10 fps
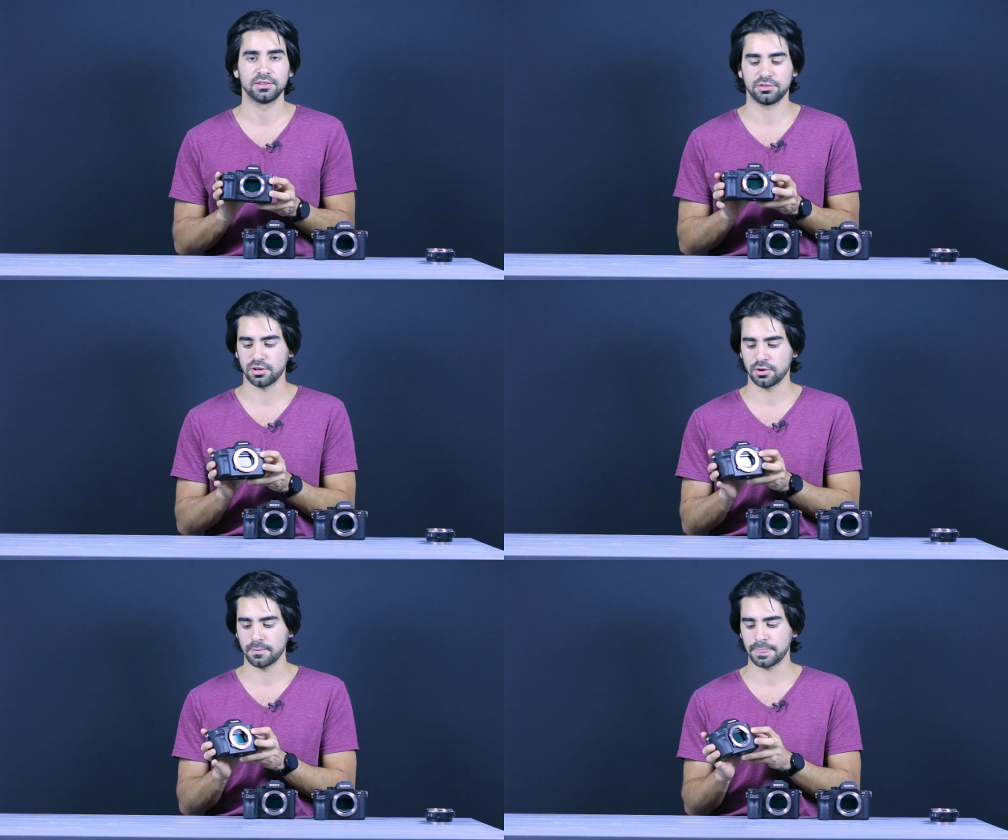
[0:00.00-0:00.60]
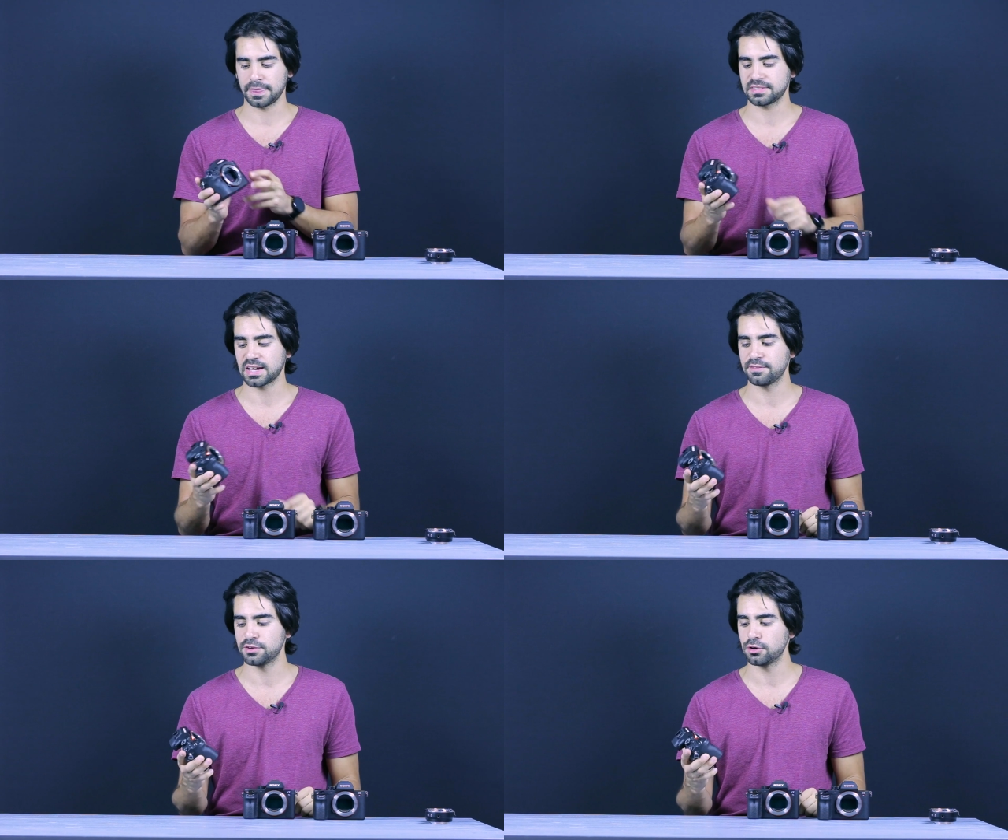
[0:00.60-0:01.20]
So it's
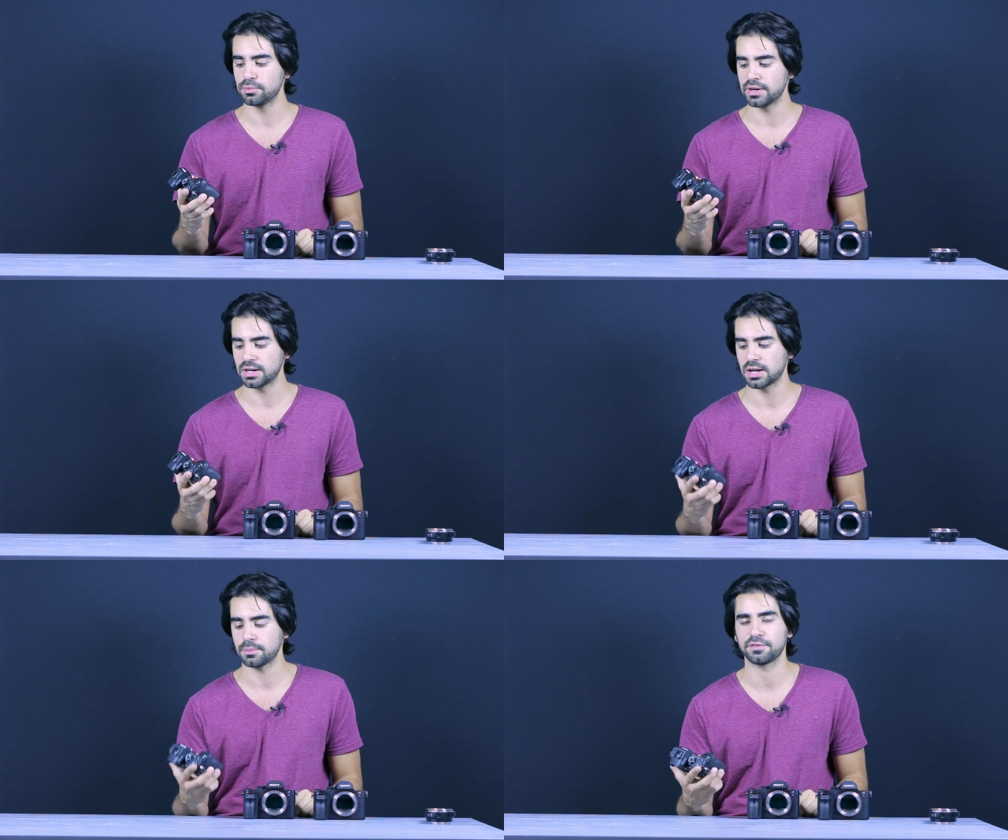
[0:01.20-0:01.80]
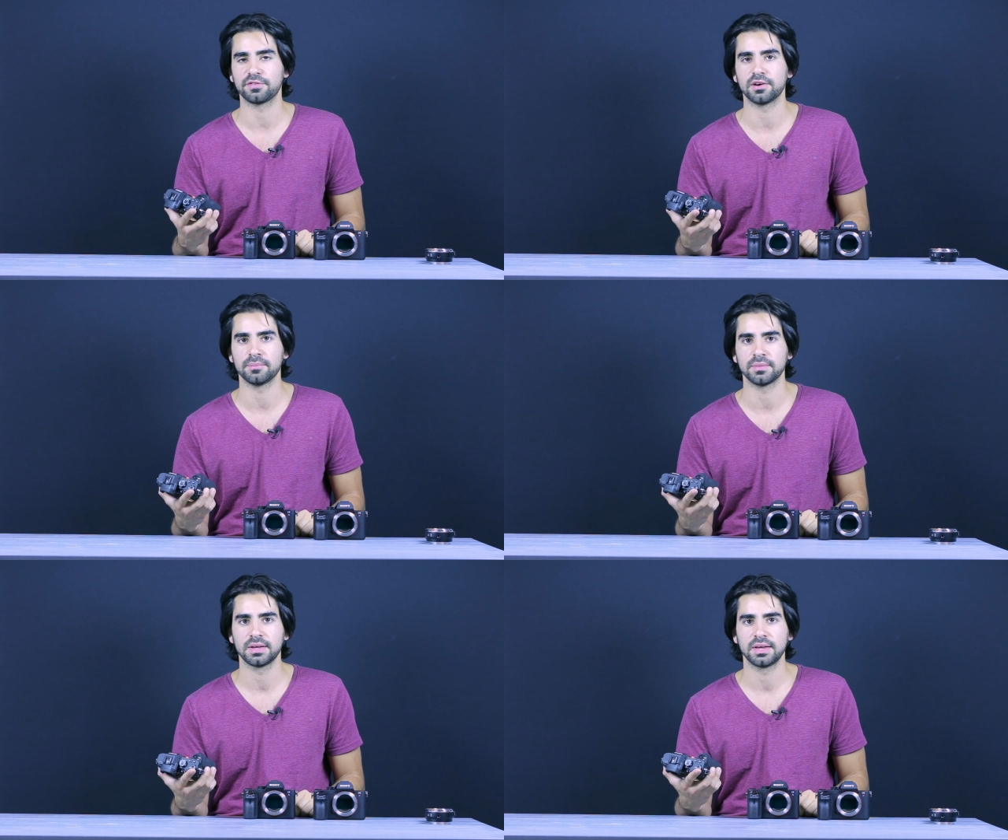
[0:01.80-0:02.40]
kind of a no-brainer coming
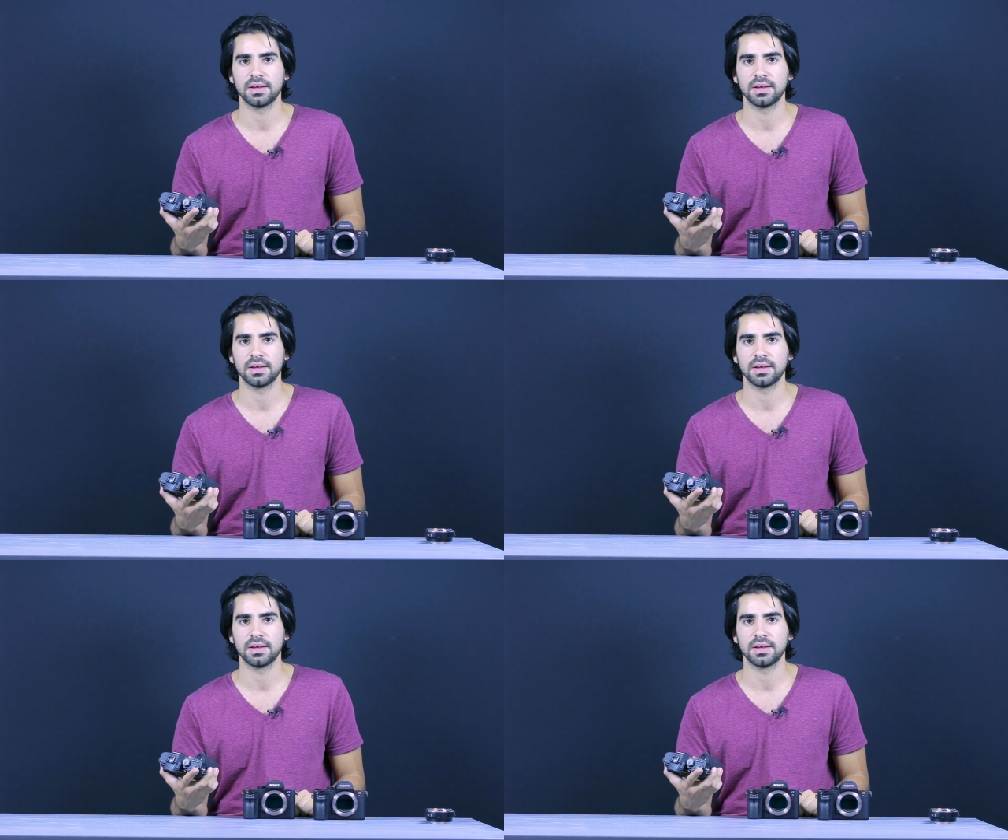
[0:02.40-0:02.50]
from